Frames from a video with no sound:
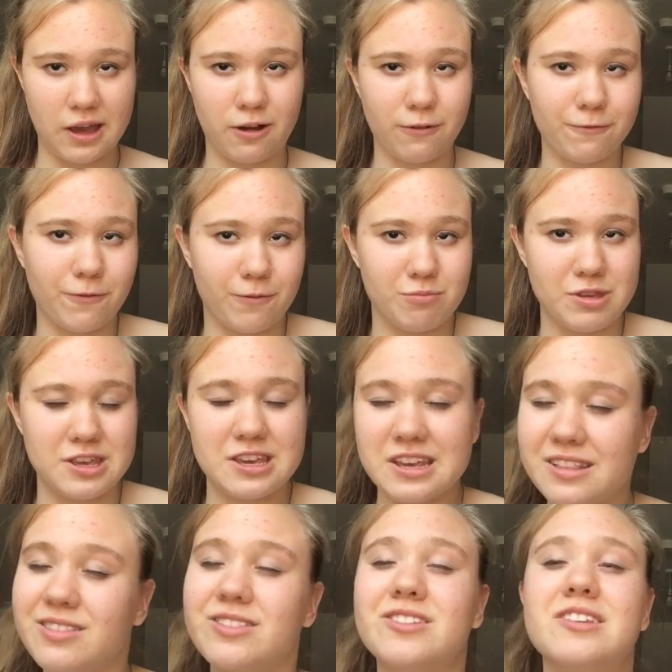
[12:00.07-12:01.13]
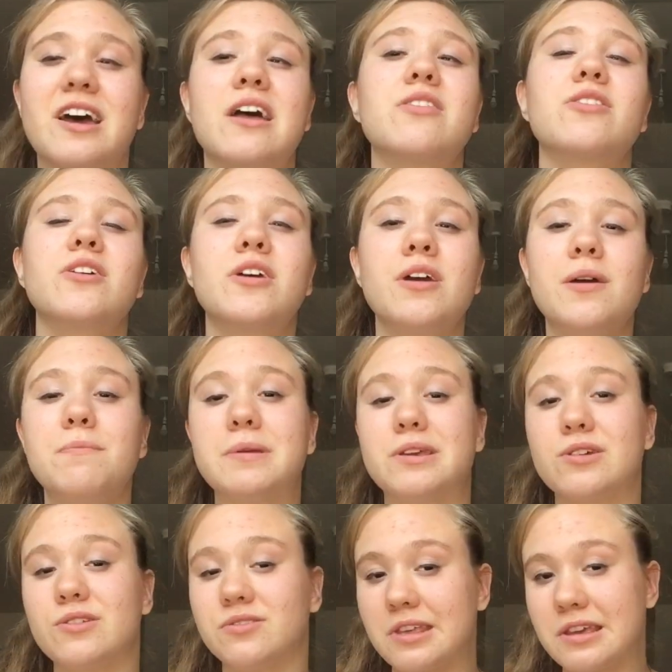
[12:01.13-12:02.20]
out from the internet,
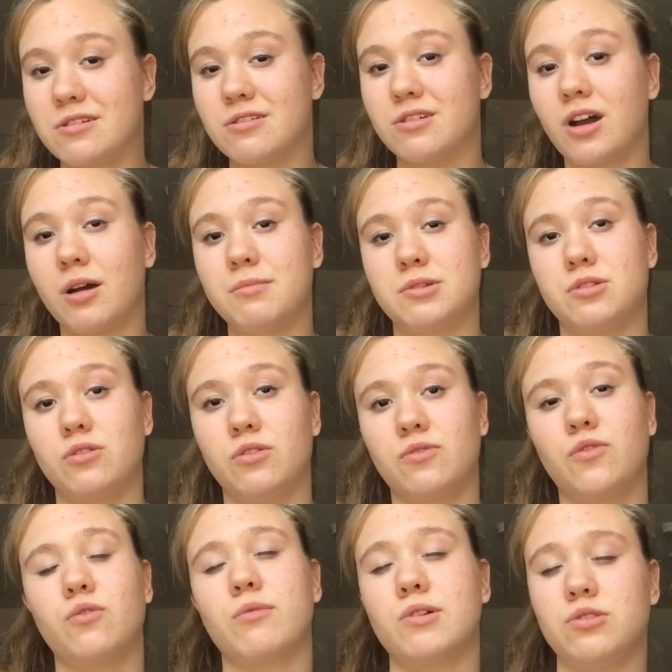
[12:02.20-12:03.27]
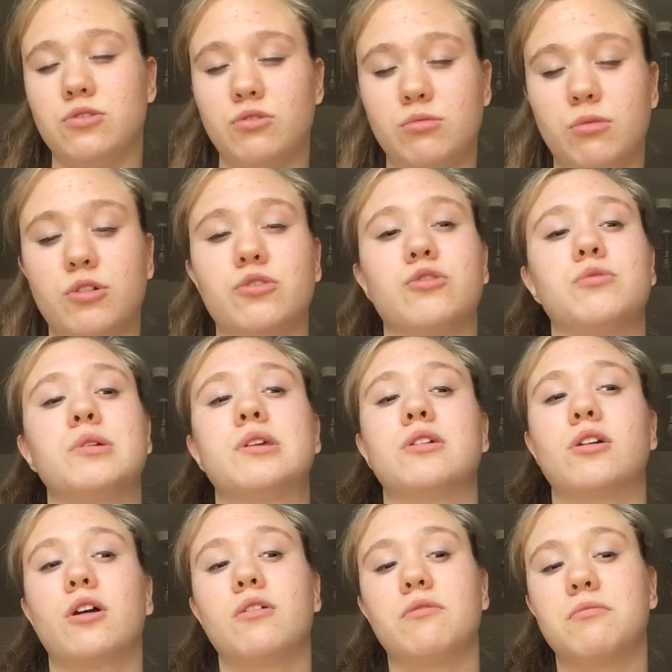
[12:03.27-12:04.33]
because they could come in useful when you are doing
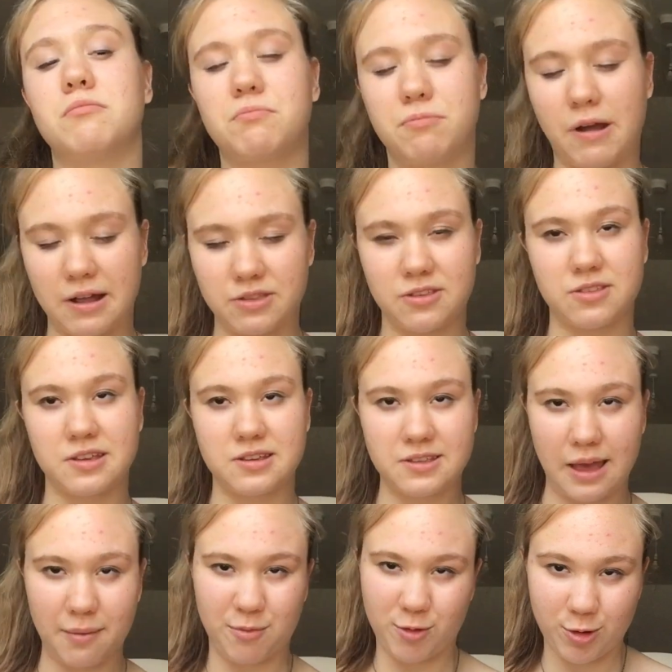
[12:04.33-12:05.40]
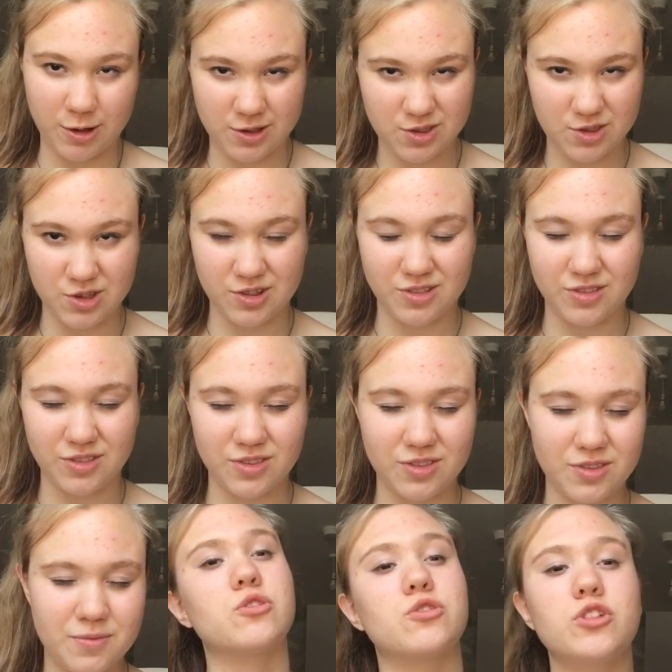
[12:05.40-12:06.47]
practice exam
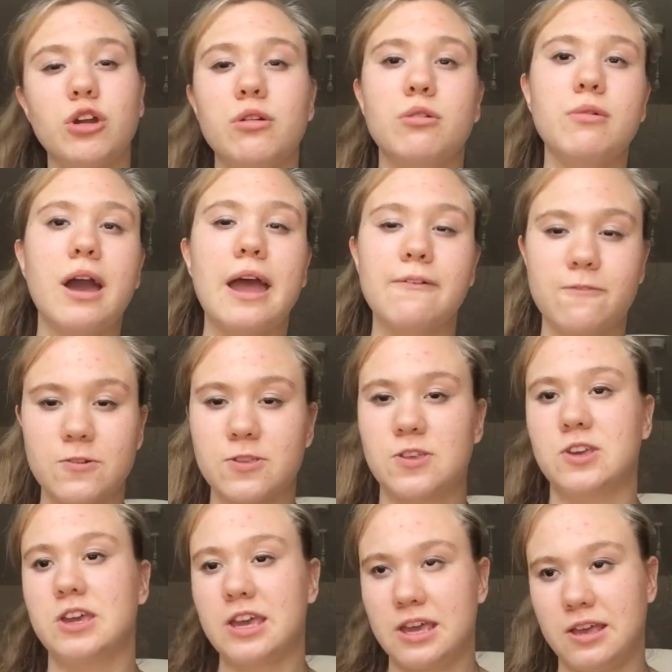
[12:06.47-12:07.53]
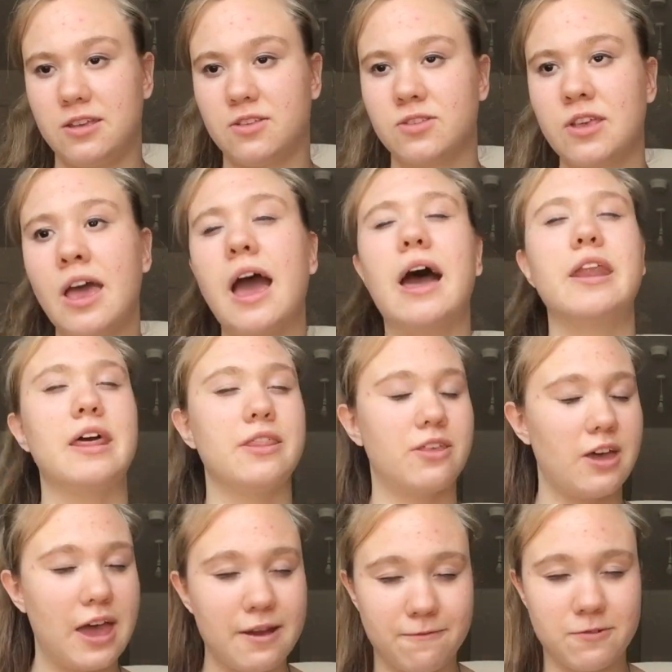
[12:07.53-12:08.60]
questions. Knowing where everything is and
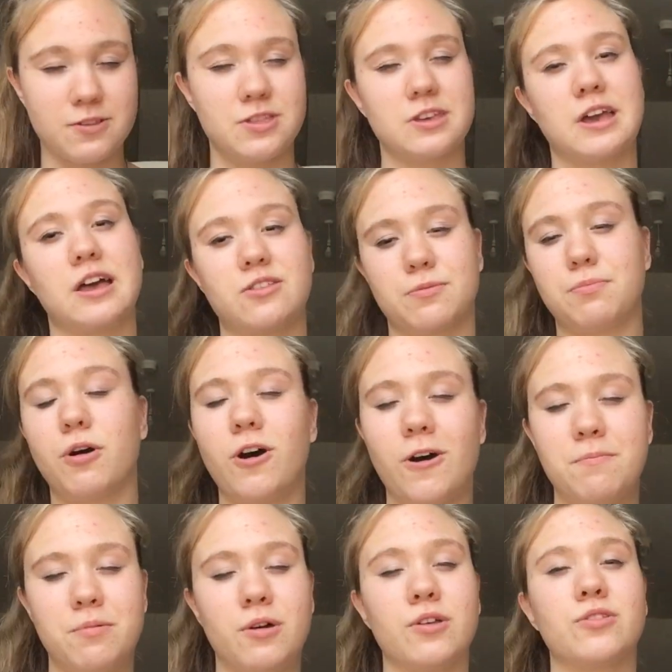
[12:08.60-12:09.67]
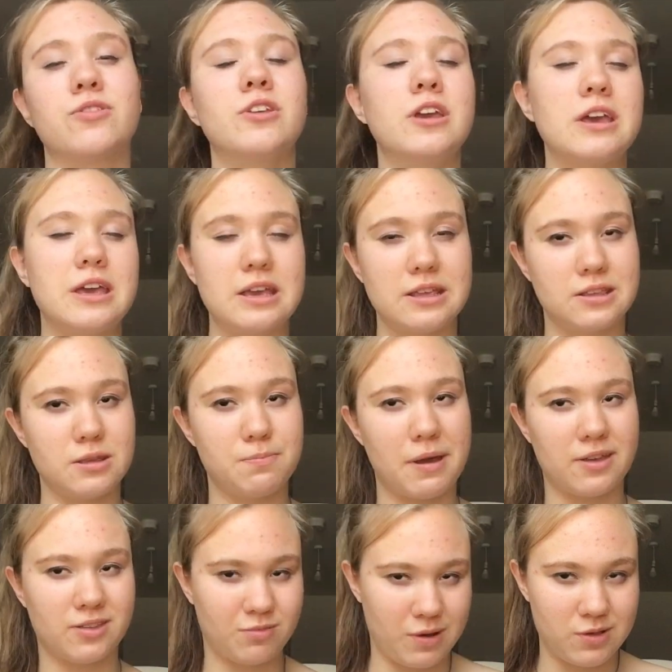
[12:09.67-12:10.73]
that everything has a purpose is the
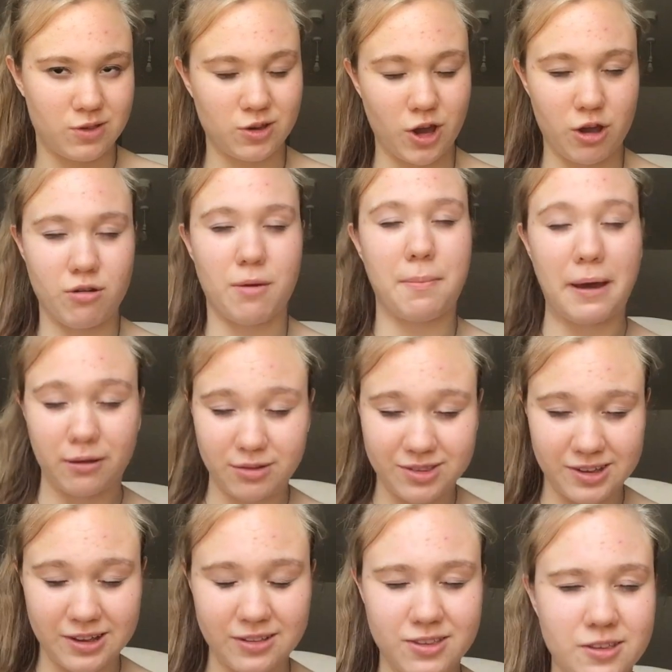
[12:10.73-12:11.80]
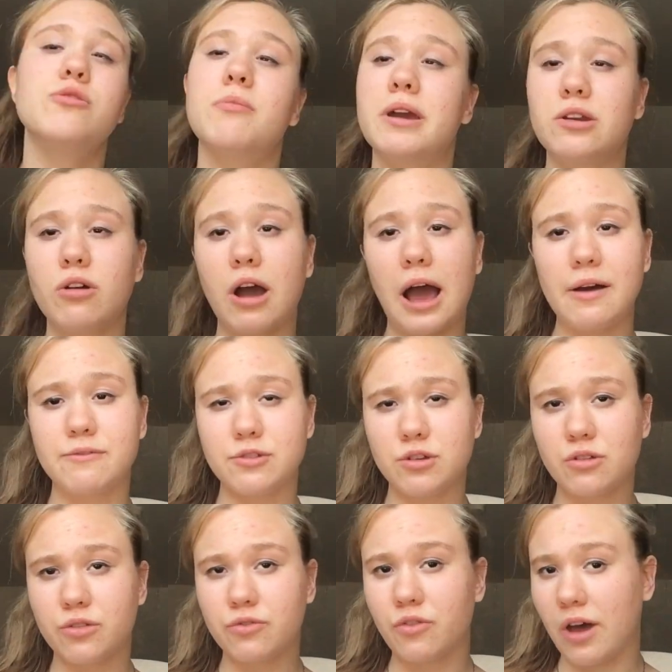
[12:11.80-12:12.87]
best way to go about it. You may not have
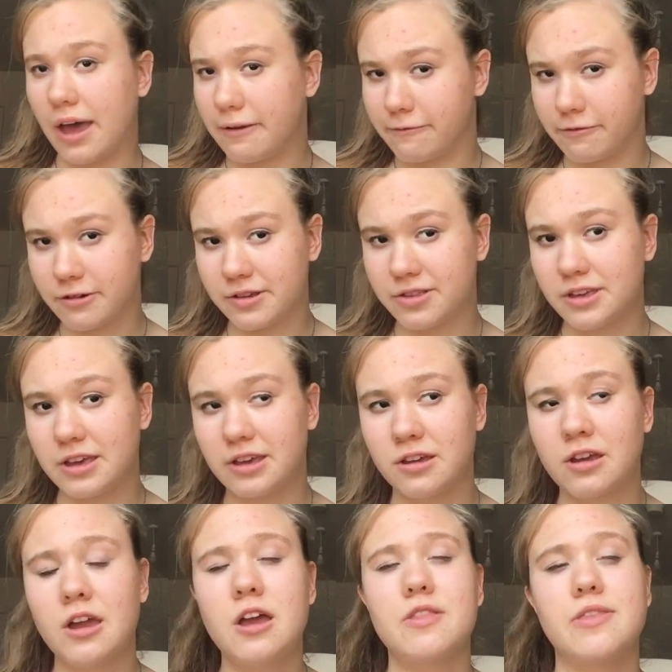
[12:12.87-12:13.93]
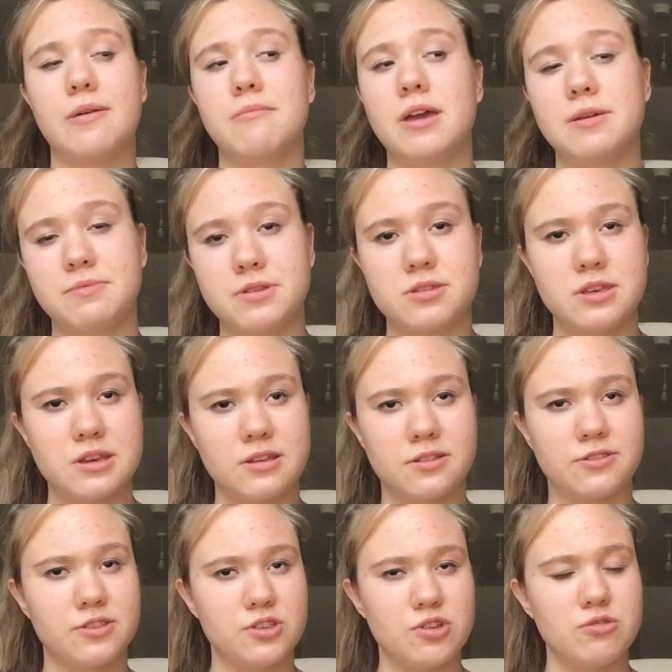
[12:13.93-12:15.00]
use for everything. There may be things
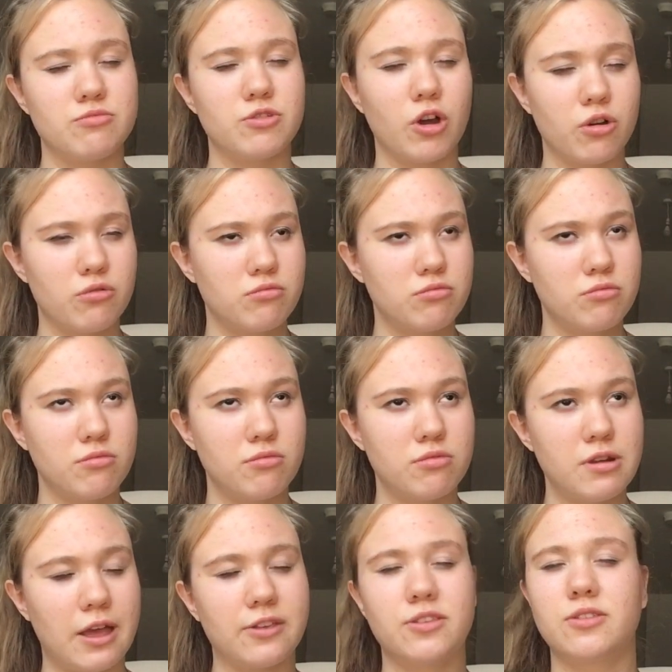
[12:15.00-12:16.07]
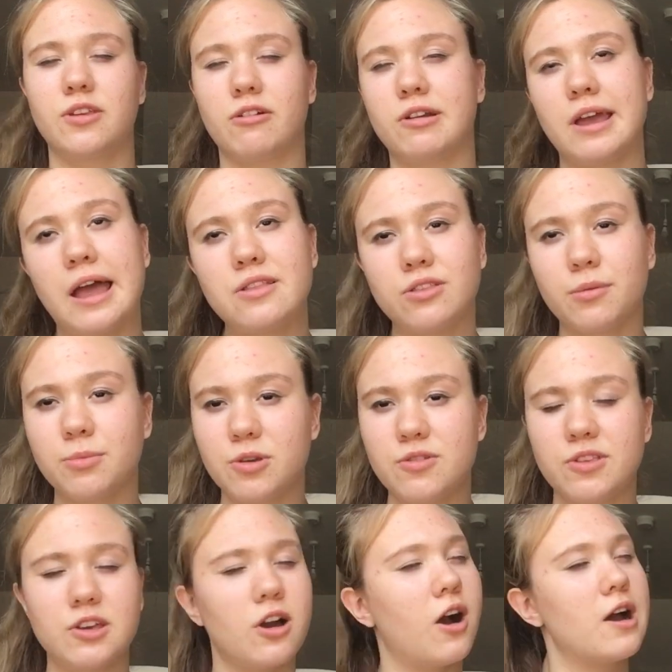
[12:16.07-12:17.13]
that you don't necessarily end up
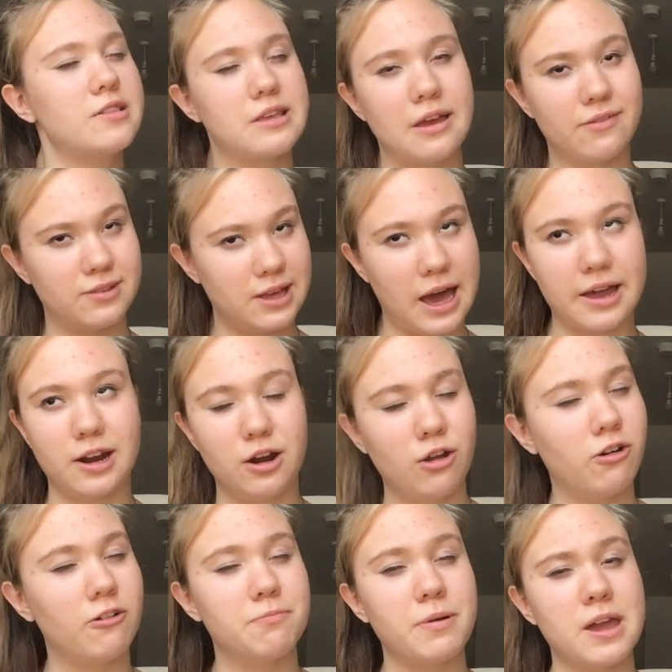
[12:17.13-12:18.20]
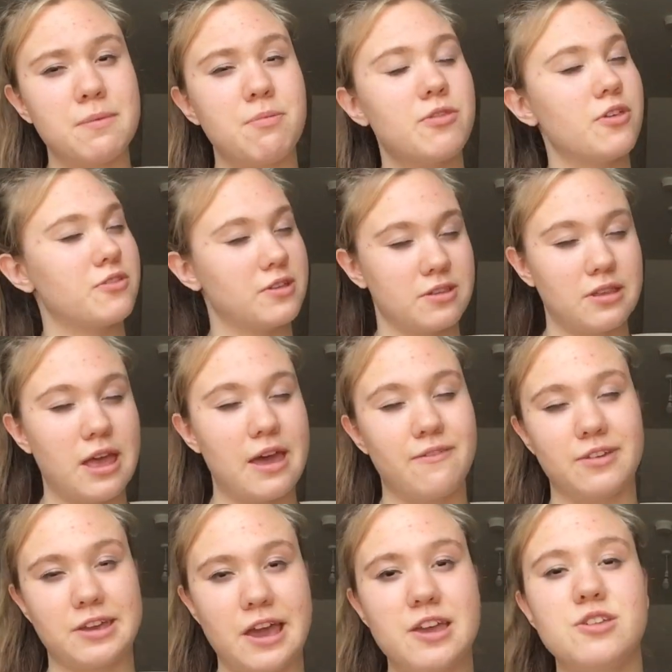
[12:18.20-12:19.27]
using. I definitely had a lot of paper that didn't
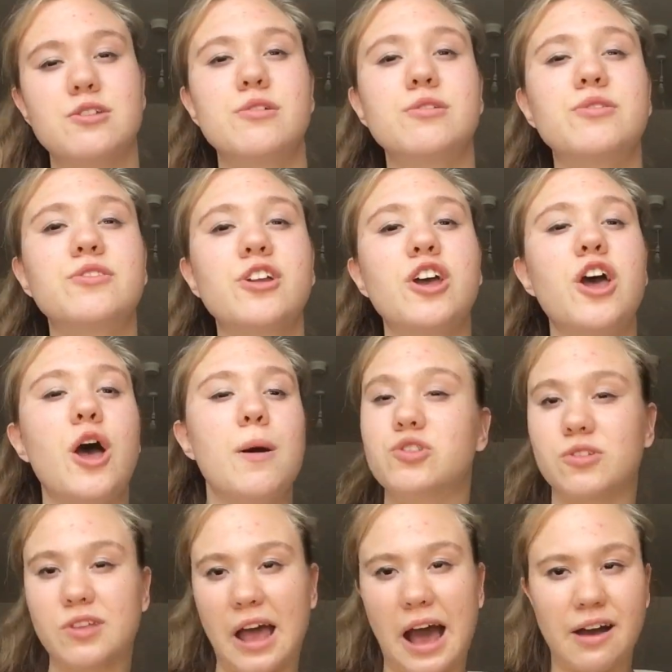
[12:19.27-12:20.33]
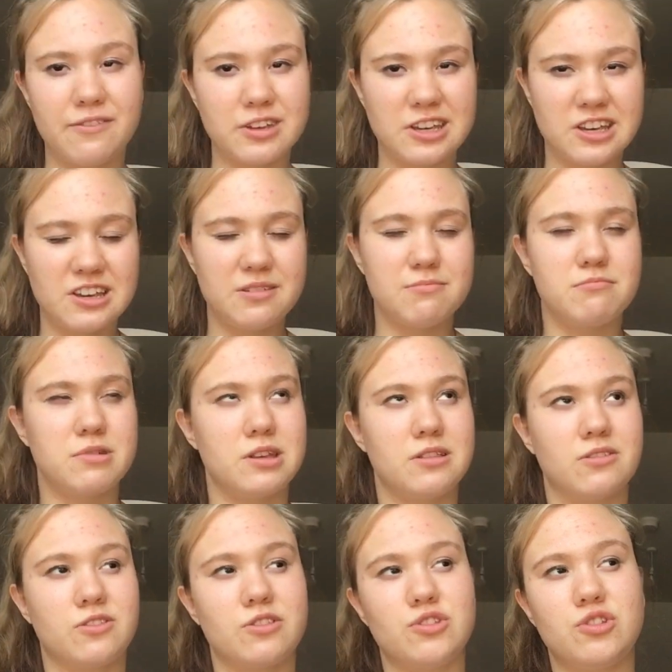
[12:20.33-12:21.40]
ever get used. Just having it
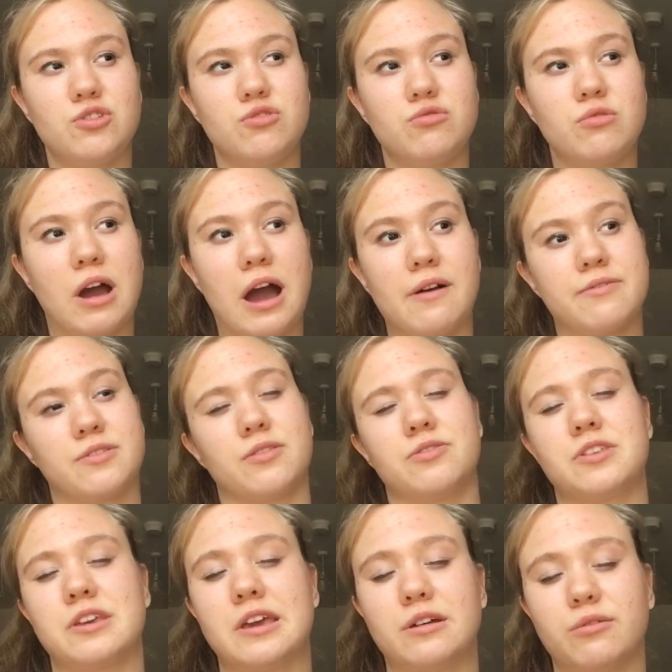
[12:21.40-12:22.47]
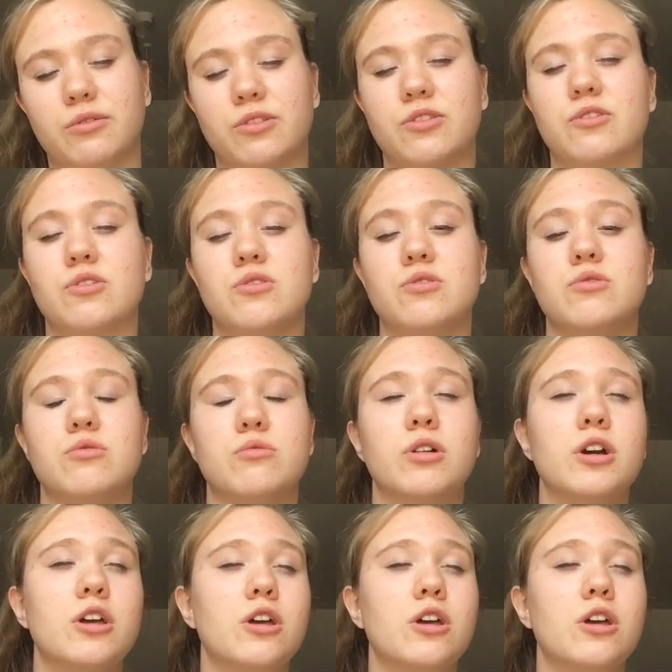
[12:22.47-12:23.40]
means that you have something else to